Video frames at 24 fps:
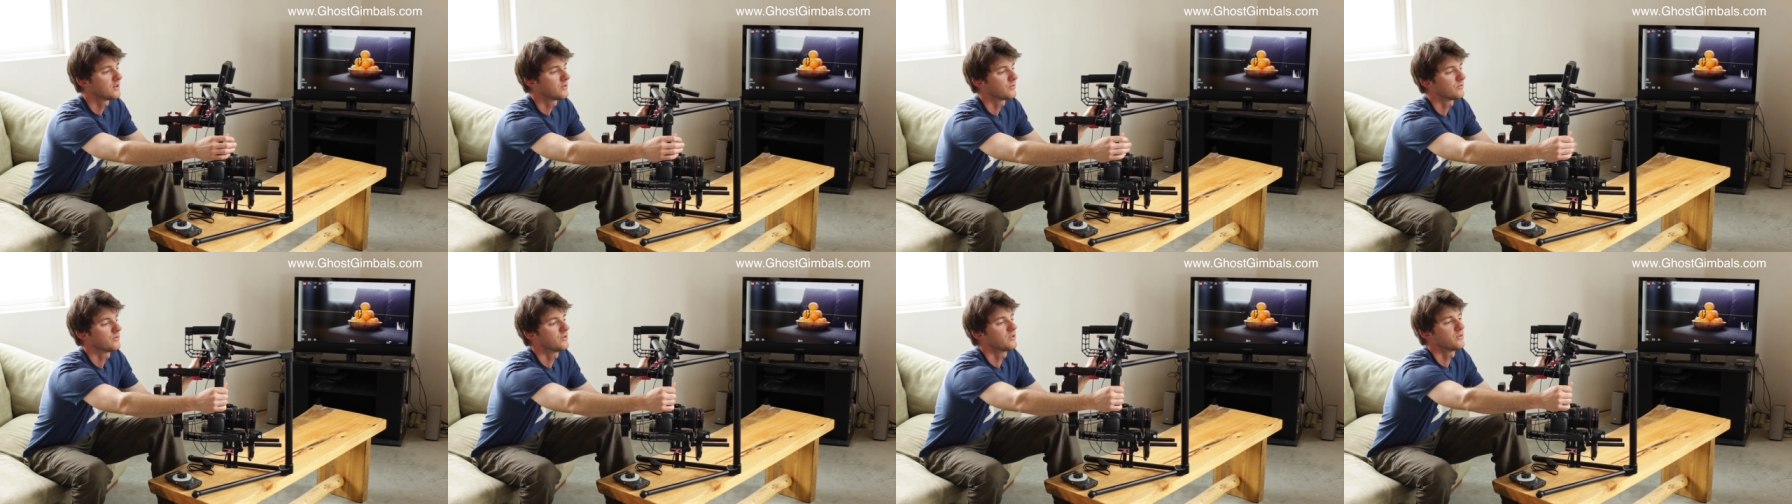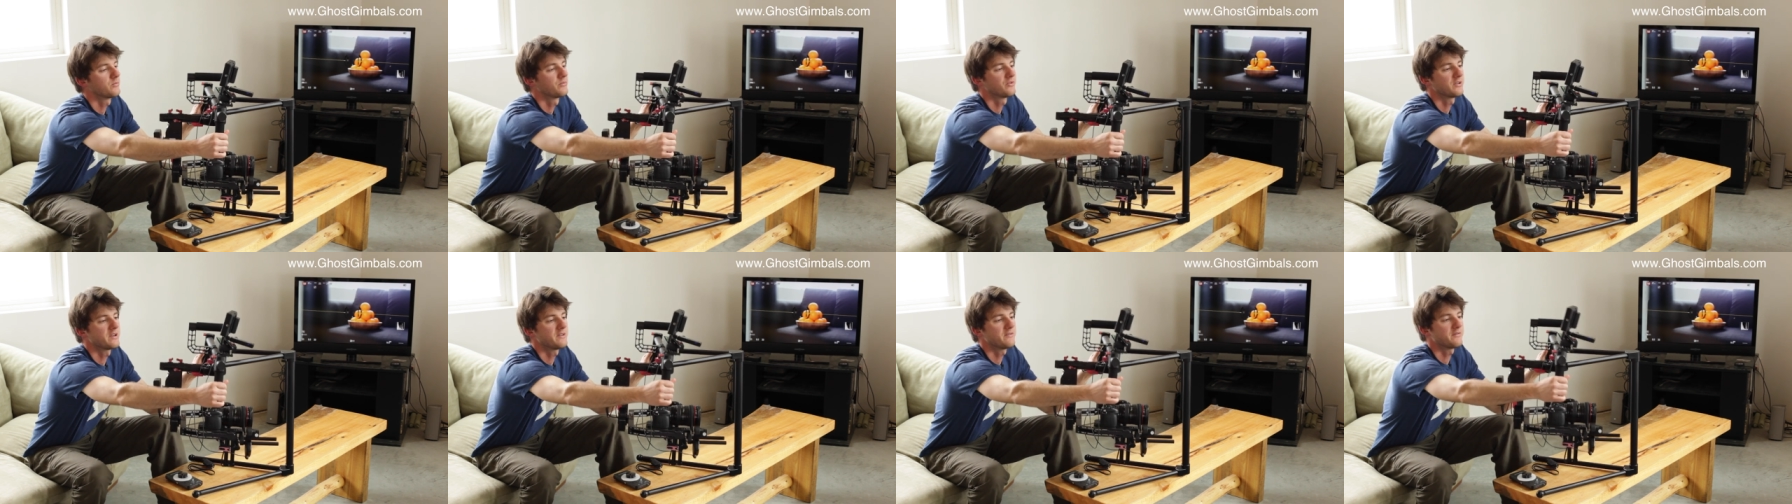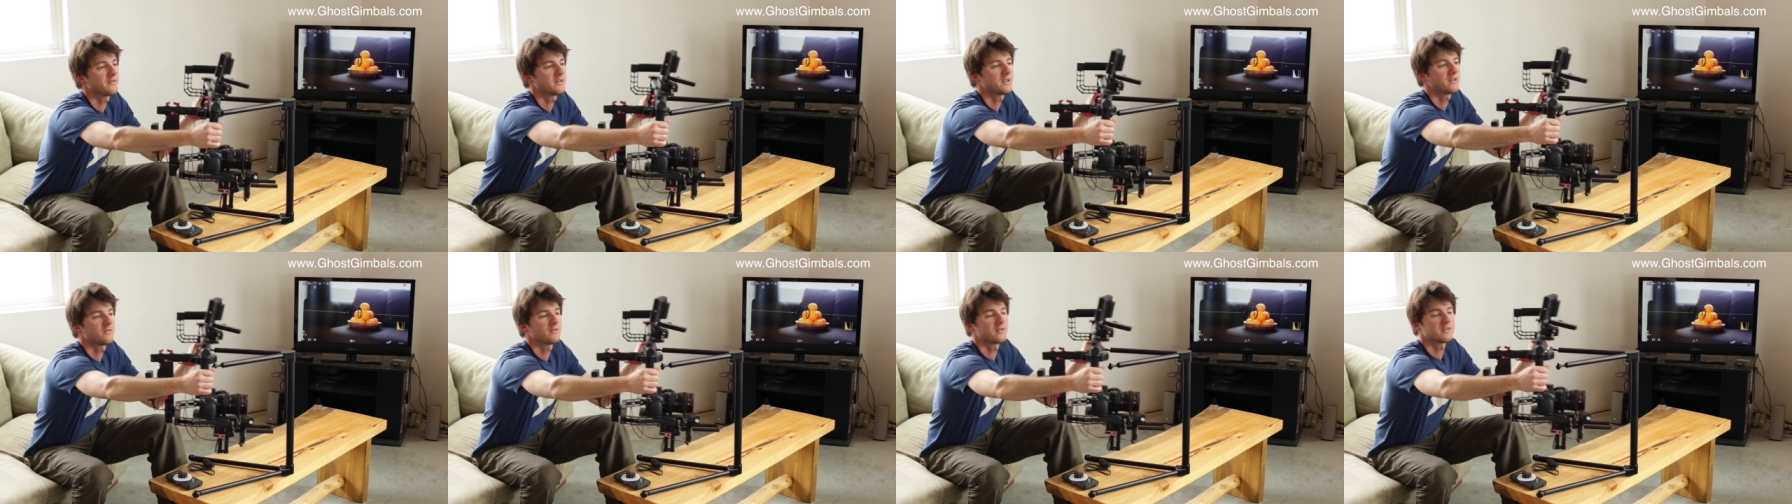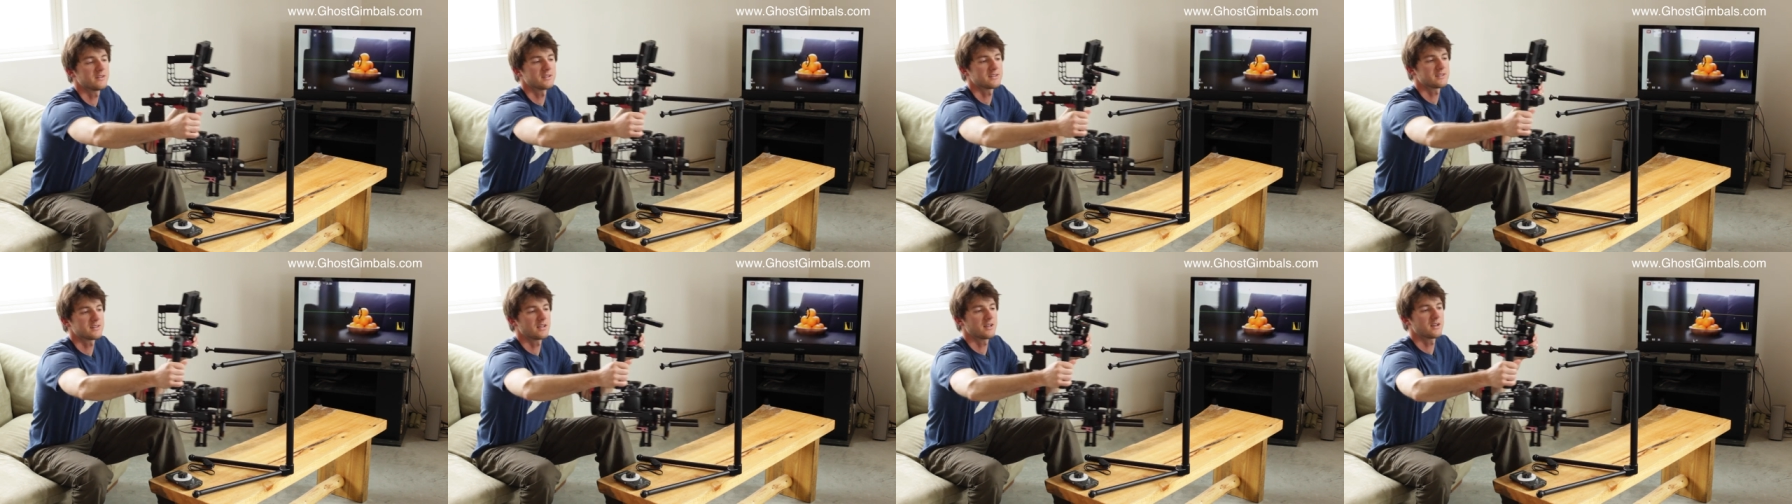real briefly with
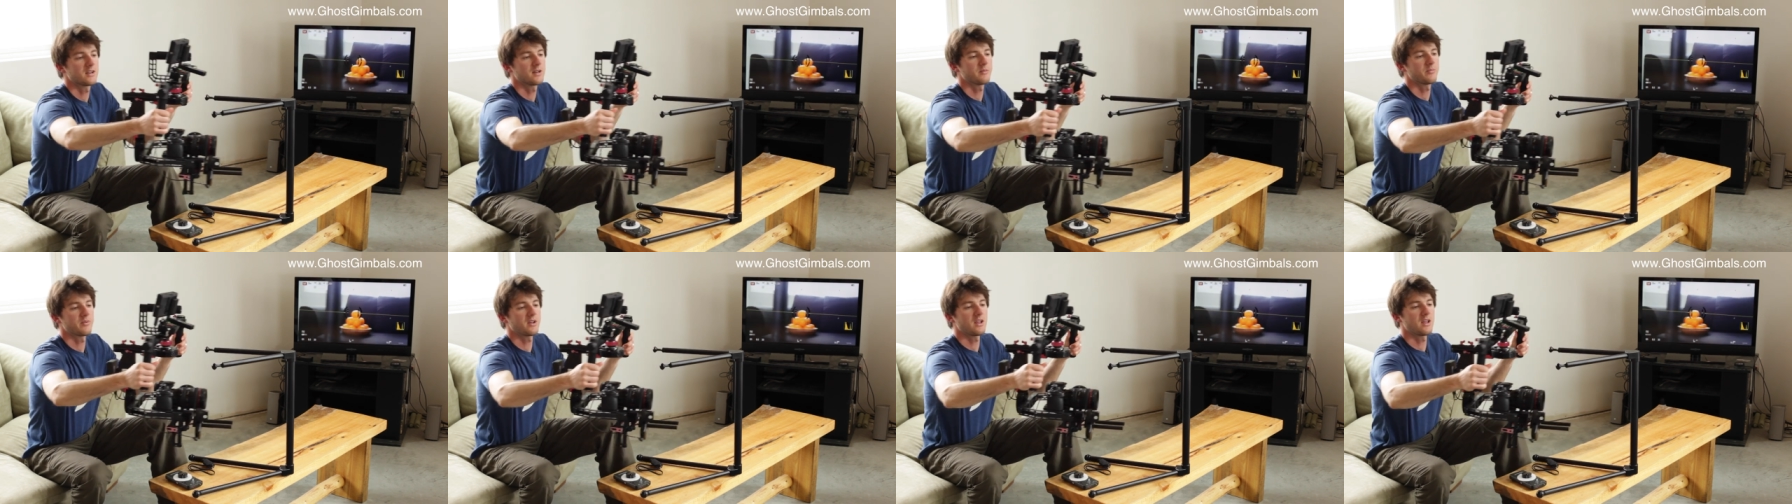the setup,